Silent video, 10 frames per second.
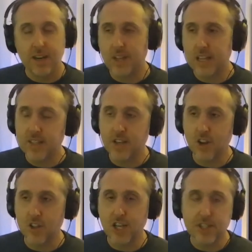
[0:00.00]
I mean, it's
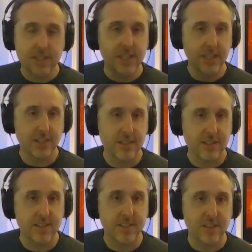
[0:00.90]
not just that
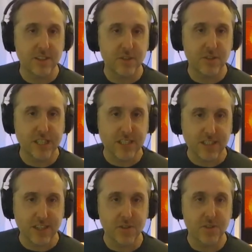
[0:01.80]
it's free
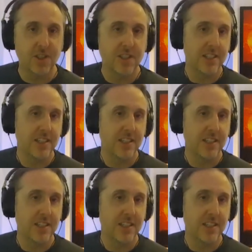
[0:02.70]
to use.